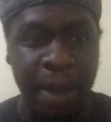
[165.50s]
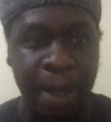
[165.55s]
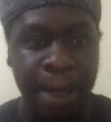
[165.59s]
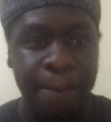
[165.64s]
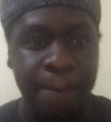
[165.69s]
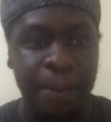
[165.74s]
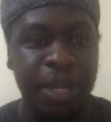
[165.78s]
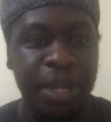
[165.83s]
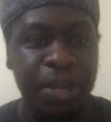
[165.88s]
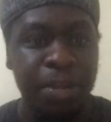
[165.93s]

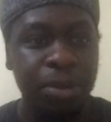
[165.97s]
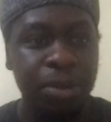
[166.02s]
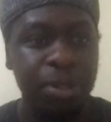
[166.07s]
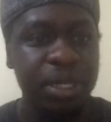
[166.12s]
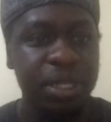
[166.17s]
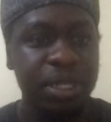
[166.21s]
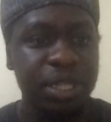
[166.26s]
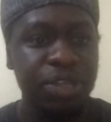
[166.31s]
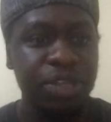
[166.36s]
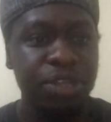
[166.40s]
An
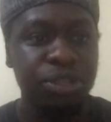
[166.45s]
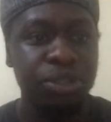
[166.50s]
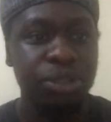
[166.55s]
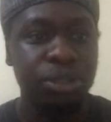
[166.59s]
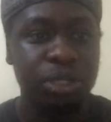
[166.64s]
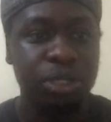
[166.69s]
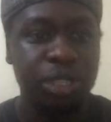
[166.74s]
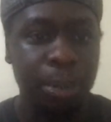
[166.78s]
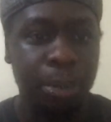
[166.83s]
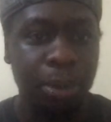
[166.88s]
important thing you should
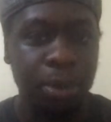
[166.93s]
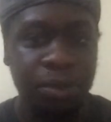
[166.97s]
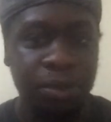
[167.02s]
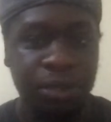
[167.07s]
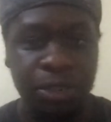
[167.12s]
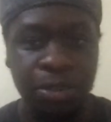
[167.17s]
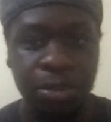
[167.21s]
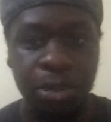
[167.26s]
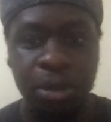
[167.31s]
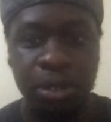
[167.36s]
note about
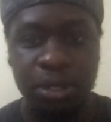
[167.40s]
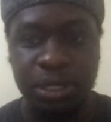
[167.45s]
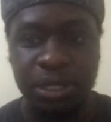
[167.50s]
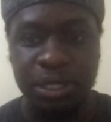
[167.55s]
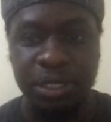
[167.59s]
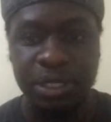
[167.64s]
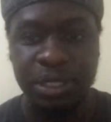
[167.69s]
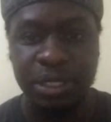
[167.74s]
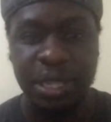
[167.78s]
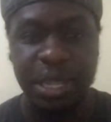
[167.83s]
this
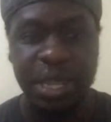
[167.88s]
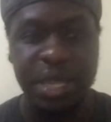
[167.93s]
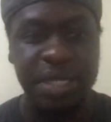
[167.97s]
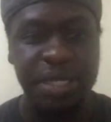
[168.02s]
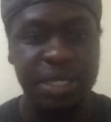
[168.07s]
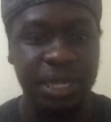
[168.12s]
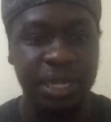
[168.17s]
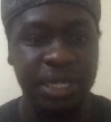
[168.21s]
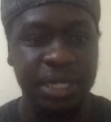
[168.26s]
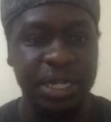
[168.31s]
process is
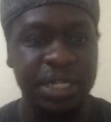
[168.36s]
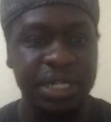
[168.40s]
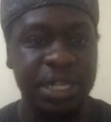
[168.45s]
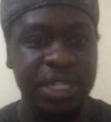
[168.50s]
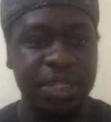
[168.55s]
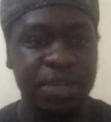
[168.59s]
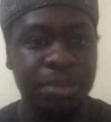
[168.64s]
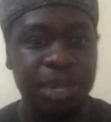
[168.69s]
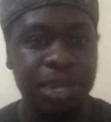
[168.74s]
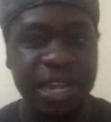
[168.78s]
that it
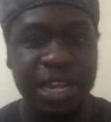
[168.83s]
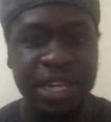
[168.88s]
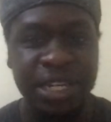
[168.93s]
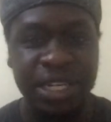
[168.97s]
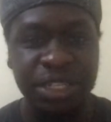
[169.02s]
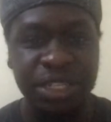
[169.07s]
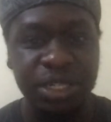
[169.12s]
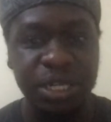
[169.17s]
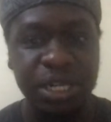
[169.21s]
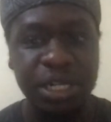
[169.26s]
has been
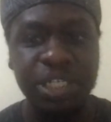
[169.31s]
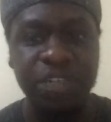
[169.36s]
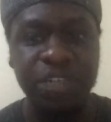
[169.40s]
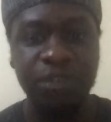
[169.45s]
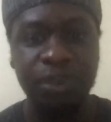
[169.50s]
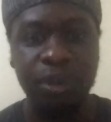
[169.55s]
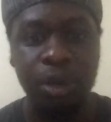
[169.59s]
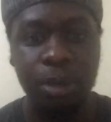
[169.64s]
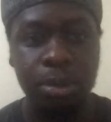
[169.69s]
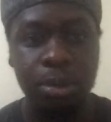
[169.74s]
intentionally
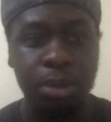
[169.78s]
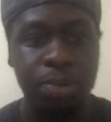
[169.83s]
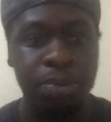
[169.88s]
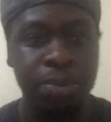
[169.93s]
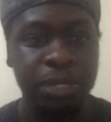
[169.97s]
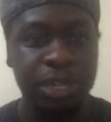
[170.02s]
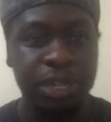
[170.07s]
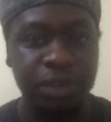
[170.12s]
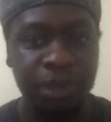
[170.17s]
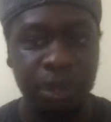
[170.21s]

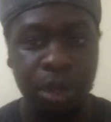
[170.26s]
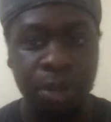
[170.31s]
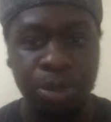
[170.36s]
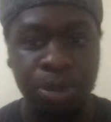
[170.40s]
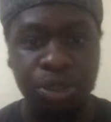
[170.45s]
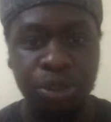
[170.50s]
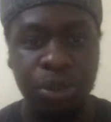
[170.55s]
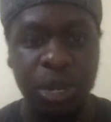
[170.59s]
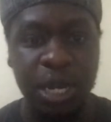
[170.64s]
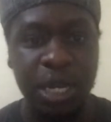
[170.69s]

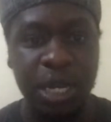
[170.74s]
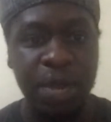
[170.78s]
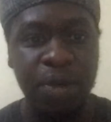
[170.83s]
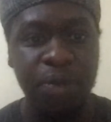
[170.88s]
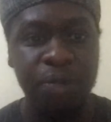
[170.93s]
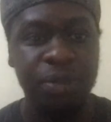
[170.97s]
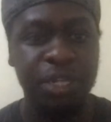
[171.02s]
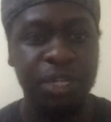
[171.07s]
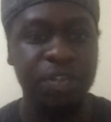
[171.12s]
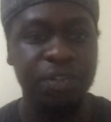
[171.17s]
developed to allow
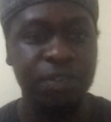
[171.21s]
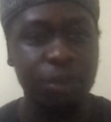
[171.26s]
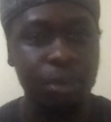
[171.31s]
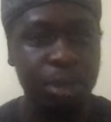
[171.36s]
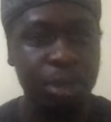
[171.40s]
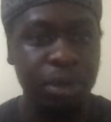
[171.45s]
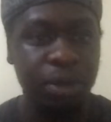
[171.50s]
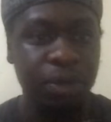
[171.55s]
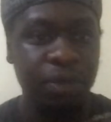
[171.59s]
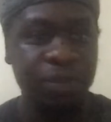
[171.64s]
the
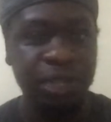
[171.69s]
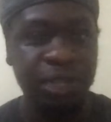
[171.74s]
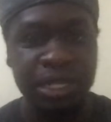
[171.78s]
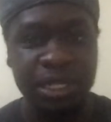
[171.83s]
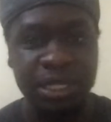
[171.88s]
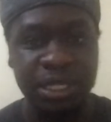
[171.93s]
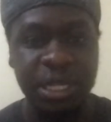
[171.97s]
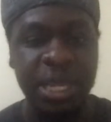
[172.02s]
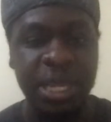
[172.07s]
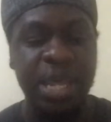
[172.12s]
development of
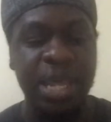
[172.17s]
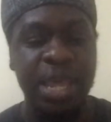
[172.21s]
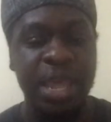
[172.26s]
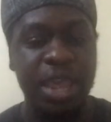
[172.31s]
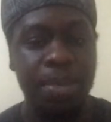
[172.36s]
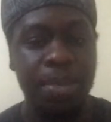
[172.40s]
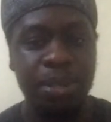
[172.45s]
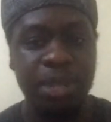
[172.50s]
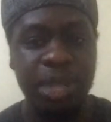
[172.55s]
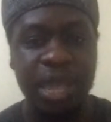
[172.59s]
these
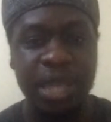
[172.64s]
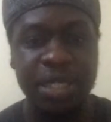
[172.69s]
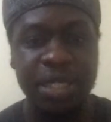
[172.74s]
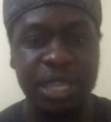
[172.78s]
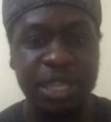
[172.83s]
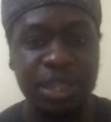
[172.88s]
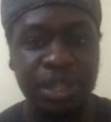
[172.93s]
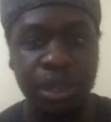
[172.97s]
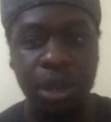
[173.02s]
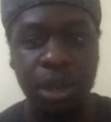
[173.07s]
APIs
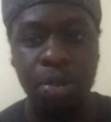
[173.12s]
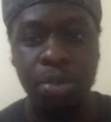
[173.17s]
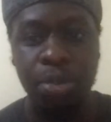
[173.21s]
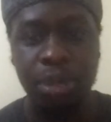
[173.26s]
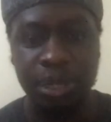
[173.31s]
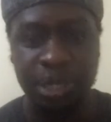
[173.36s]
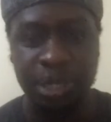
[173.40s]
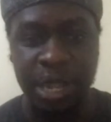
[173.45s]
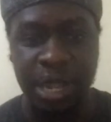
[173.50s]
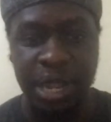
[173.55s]
in the
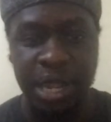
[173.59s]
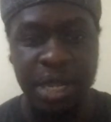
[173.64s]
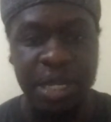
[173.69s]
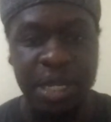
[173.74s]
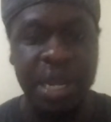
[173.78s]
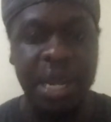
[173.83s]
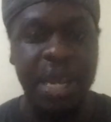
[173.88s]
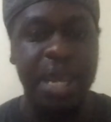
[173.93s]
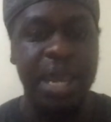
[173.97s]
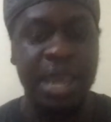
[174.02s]
open.
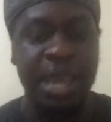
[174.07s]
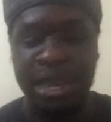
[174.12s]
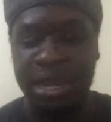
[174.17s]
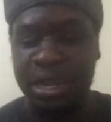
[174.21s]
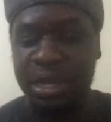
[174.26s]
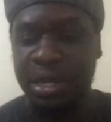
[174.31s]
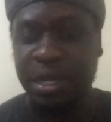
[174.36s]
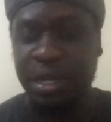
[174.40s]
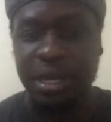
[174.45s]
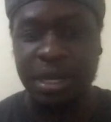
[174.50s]
And